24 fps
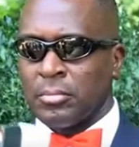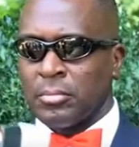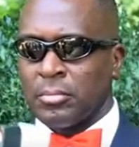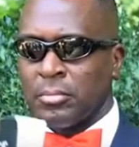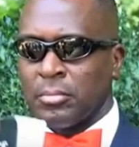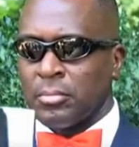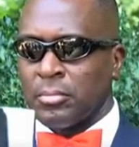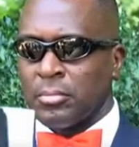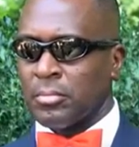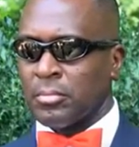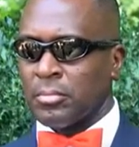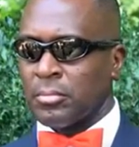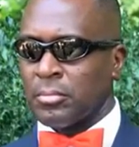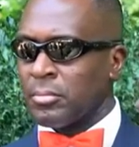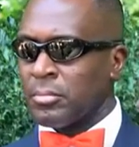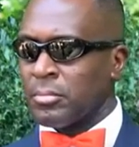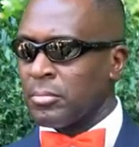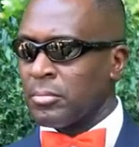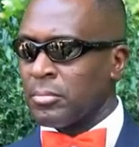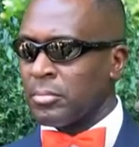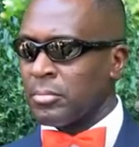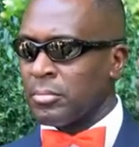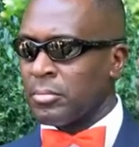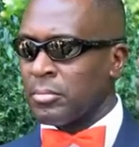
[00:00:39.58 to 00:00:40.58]

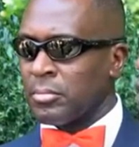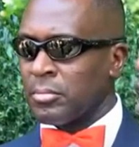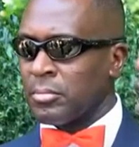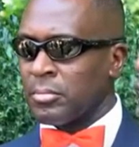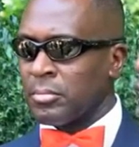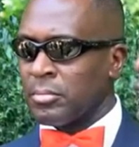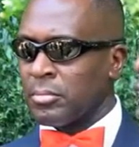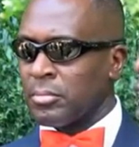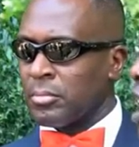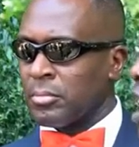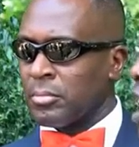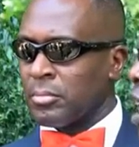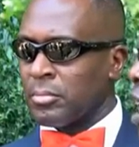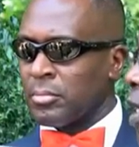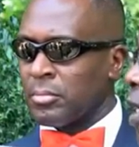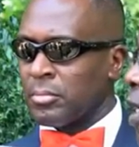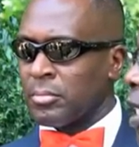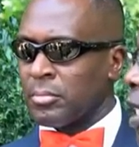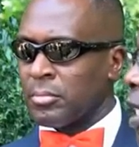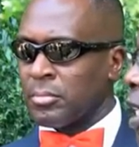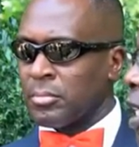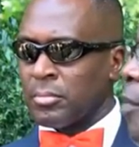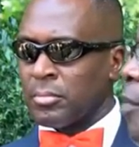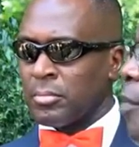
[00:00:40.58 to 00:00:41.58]

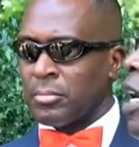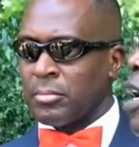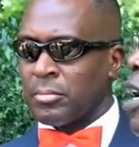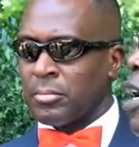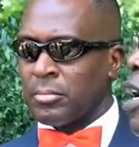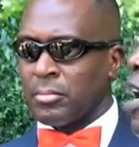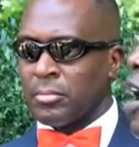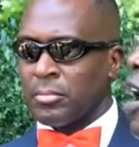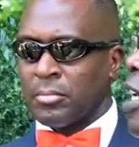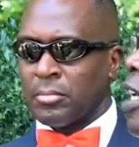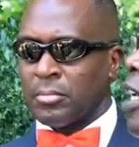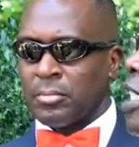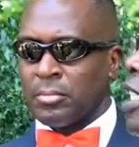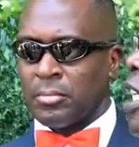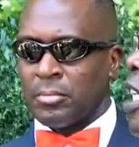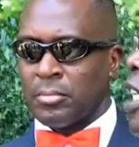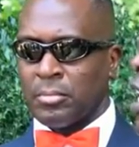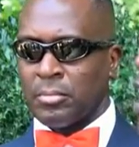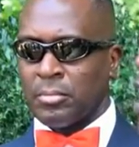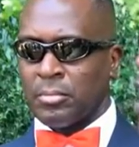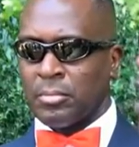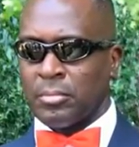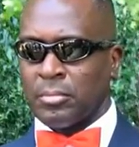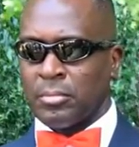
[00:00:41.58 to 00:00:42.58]

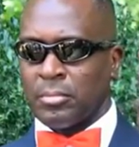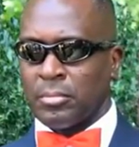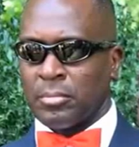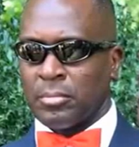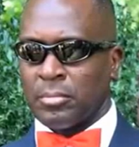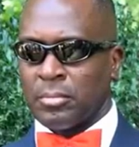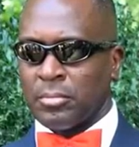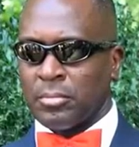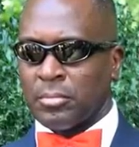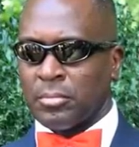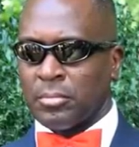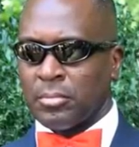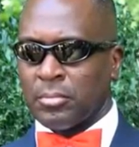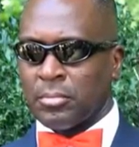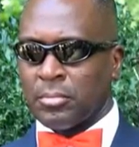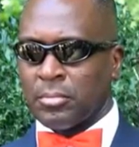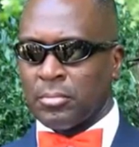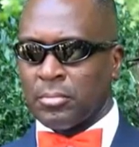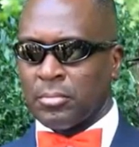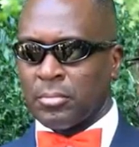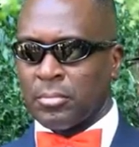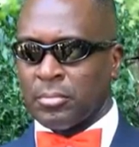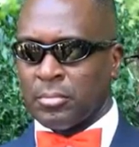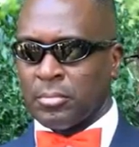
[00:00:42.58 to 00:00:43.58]

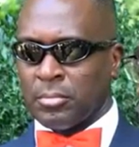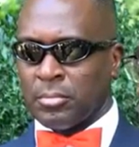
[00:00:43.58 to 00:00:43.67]
(silent)